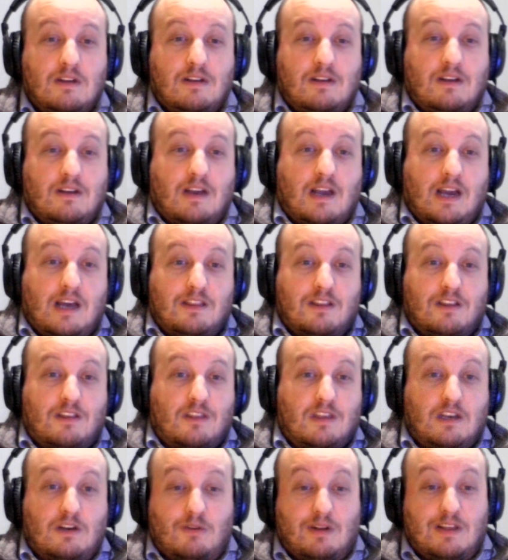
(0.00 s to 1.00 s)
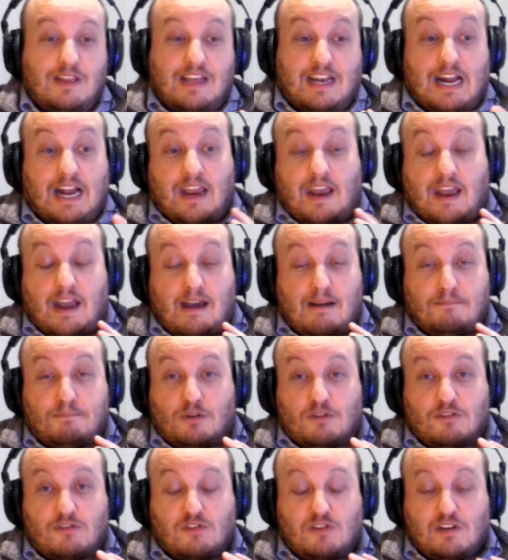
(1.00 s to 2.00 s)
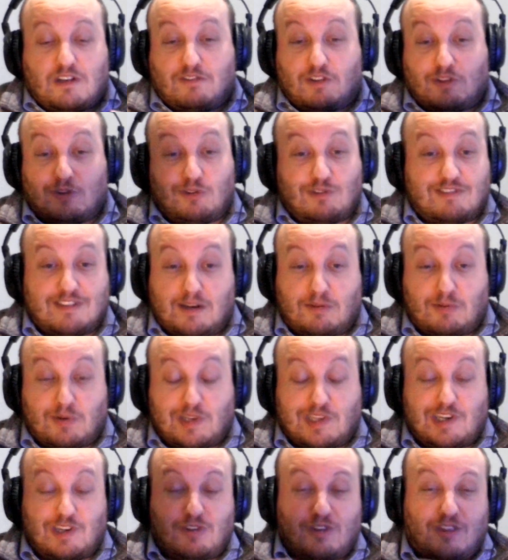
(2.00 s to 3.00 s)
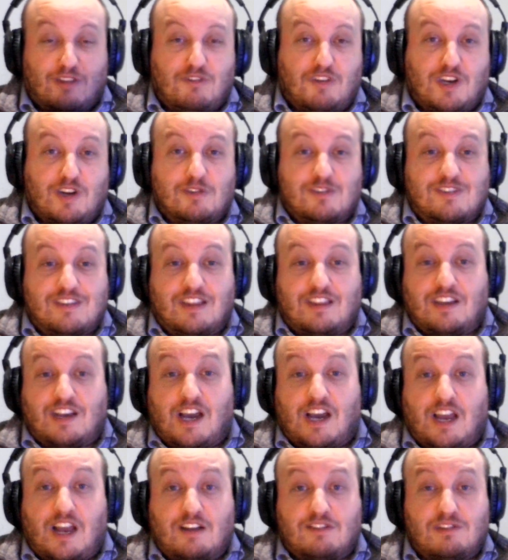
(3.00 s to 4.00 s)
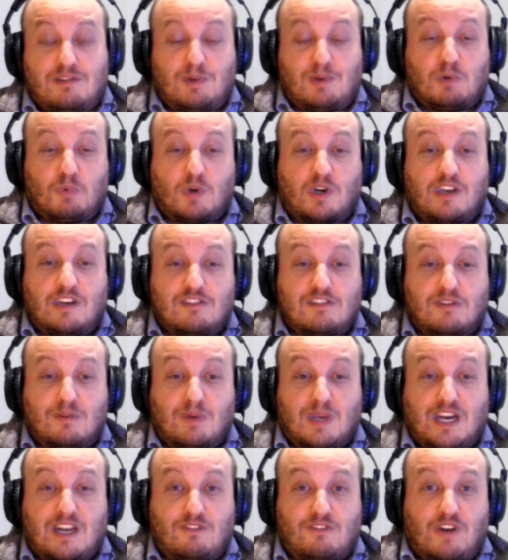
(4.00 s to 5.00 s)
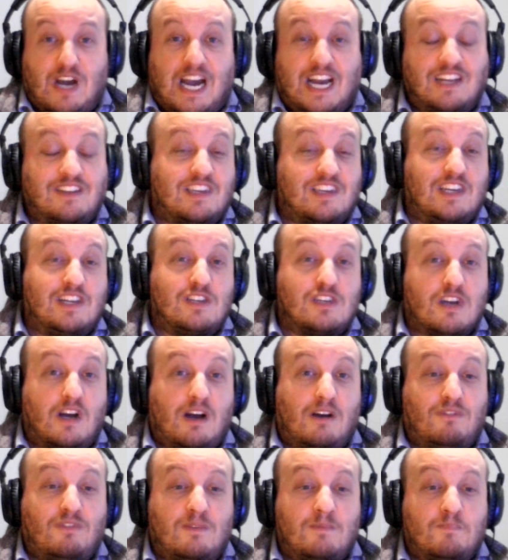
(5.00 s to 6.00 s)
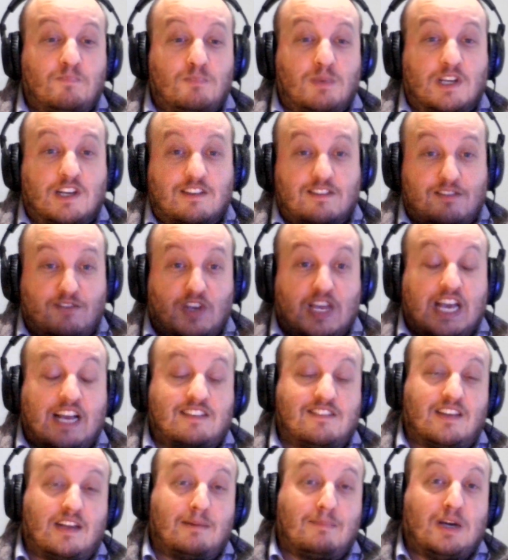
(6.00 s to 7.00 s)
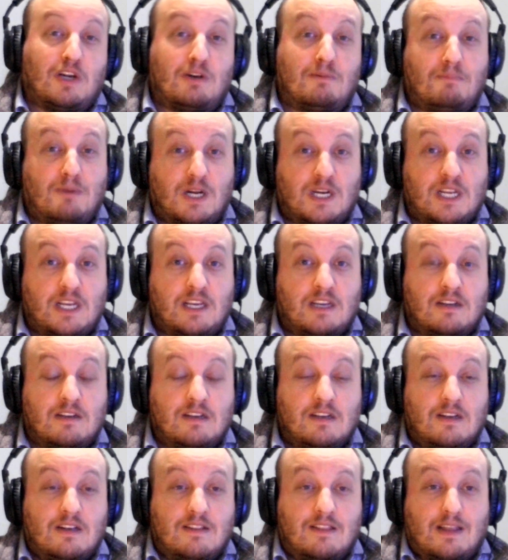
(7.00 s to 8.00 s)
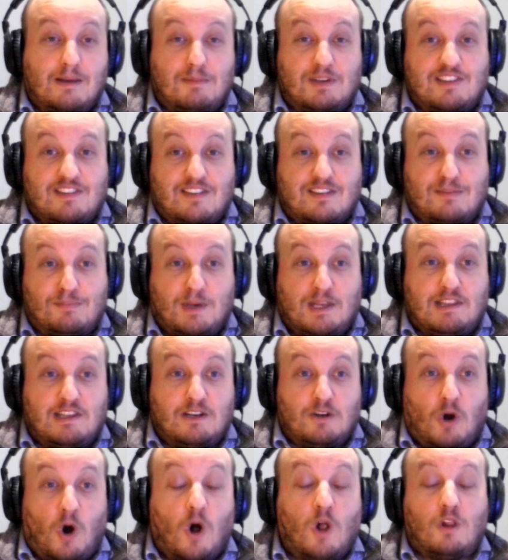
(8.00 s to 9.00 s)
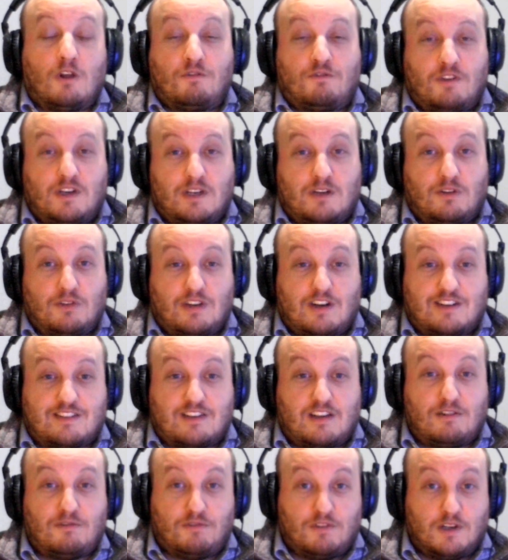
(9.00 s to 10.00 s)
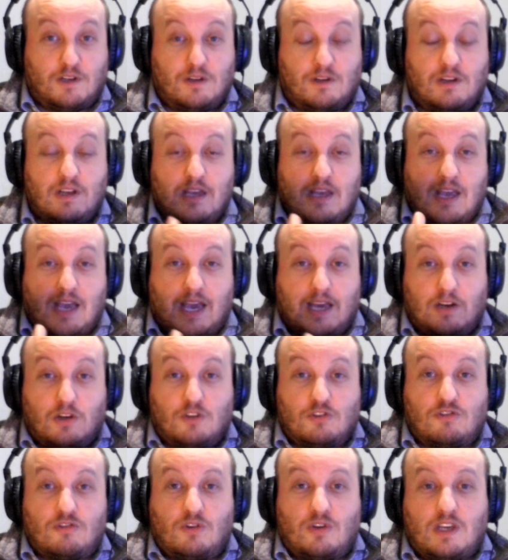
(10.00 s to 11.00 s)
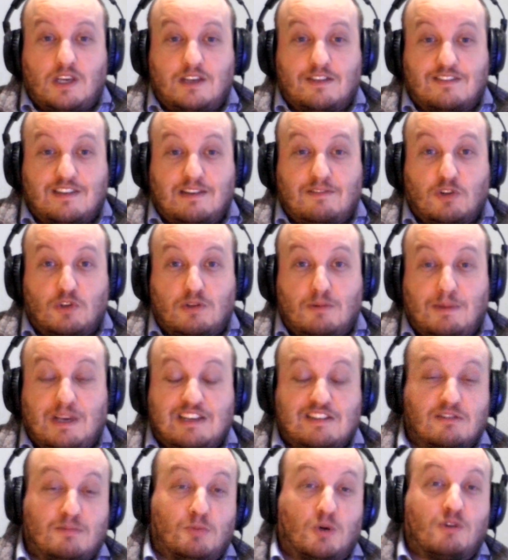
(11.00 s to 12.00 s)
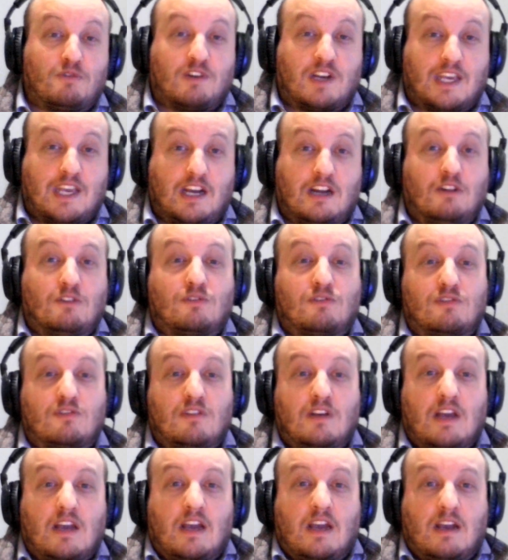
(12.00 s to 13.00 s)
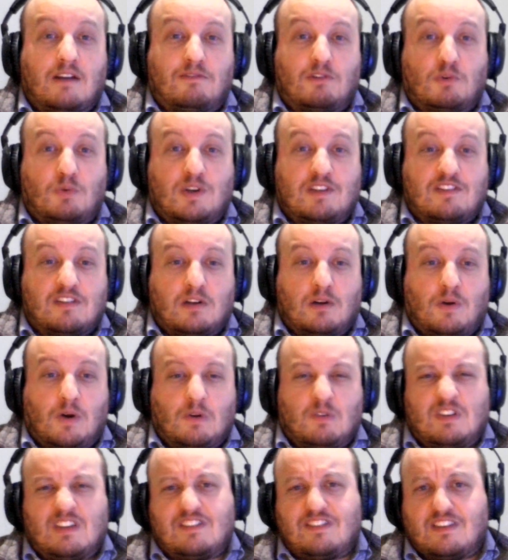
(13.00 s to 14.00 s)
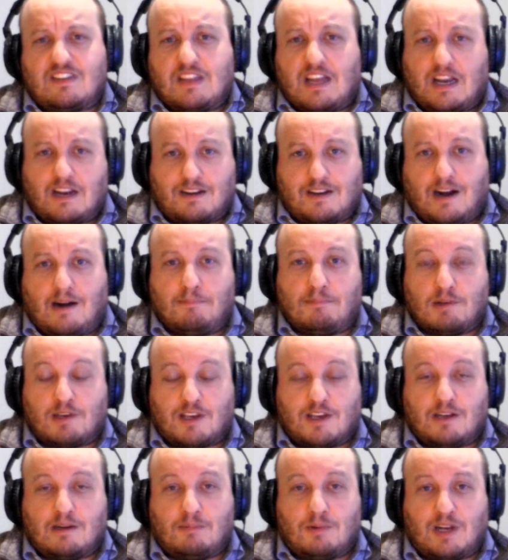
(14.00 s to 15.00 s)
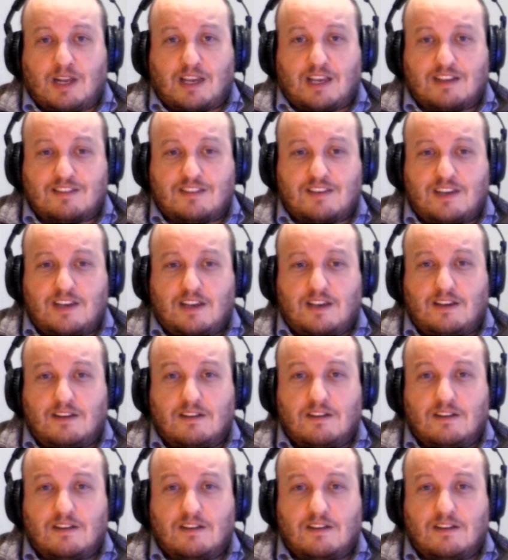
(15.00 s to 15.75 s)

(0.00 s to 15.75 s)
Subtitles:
And the theory that I have personally, even though it's not related to the video, is that the guy has to be working in some kind of IT job, because if he has that amount of money, that means he's spending all of it on Darksydephil. And also he's able to make Smurf accounts every once in a while, which isn't that complicated, but I guess he